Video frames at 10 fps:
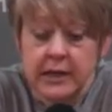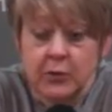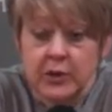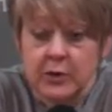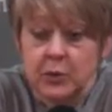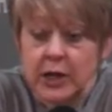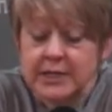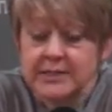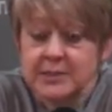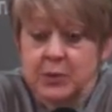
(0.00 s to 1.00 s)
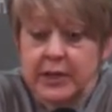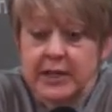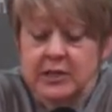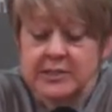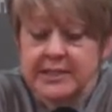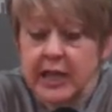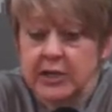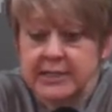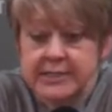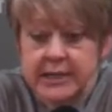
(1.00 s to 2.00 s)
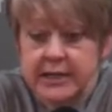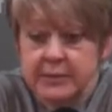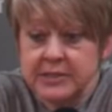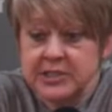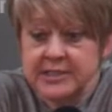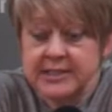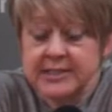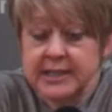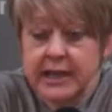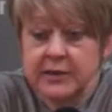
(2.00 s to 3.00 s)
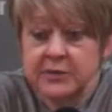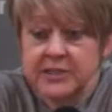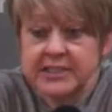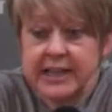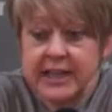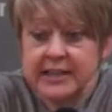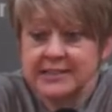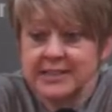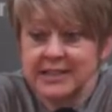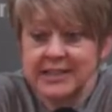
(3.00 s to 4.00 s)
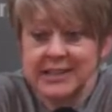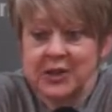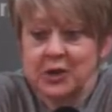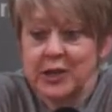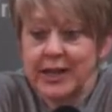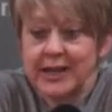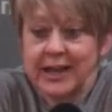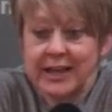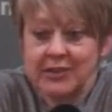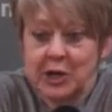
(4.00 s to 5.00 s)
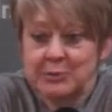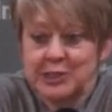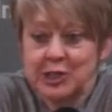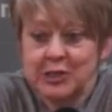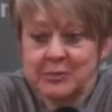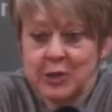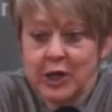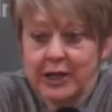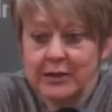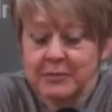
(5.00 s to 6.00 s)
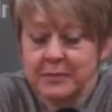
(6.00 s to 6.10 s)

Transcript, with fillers: with our practice plan, our scouting time, and just excited for today. It's another day to have an opportunity to play.